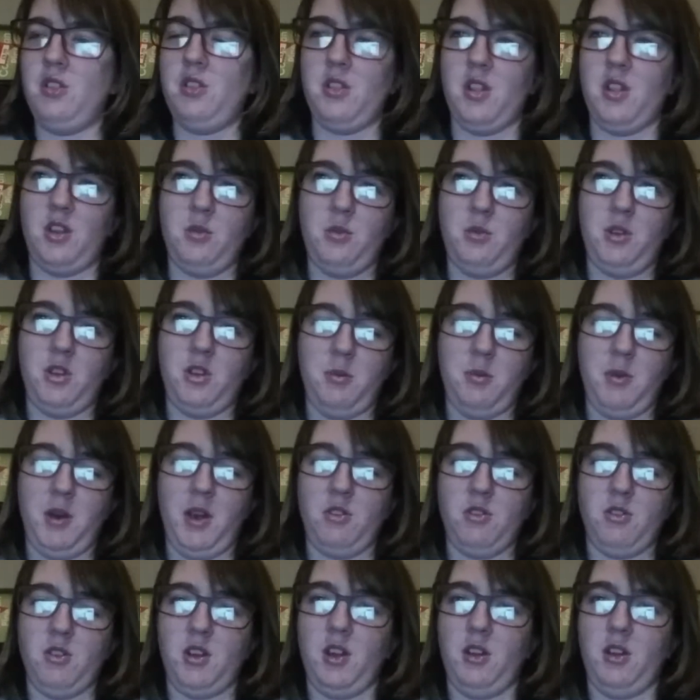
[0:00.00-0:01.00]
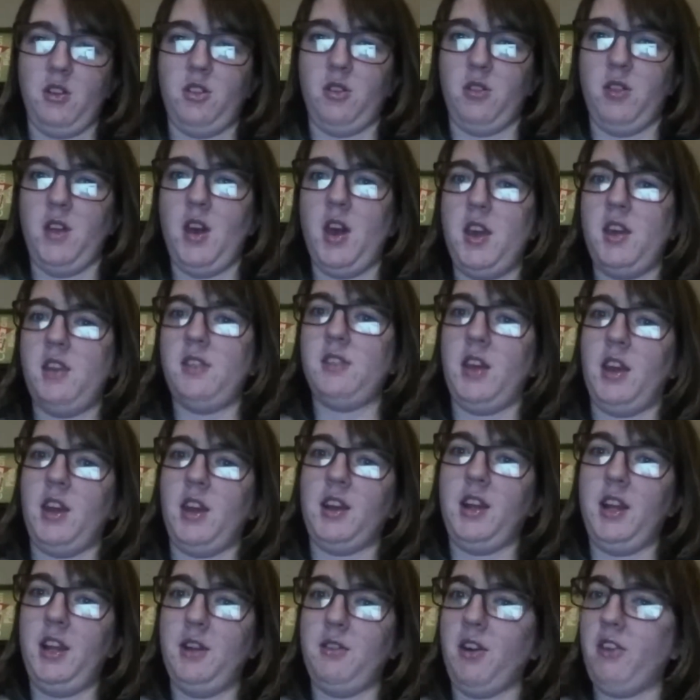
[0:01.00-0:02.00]
their Twitter page right now, so that is a
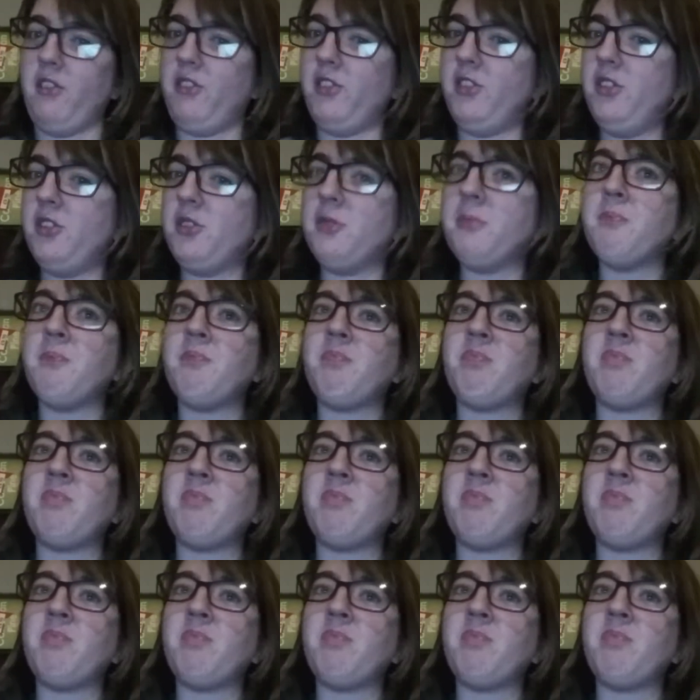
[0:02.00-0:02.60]
clear reference.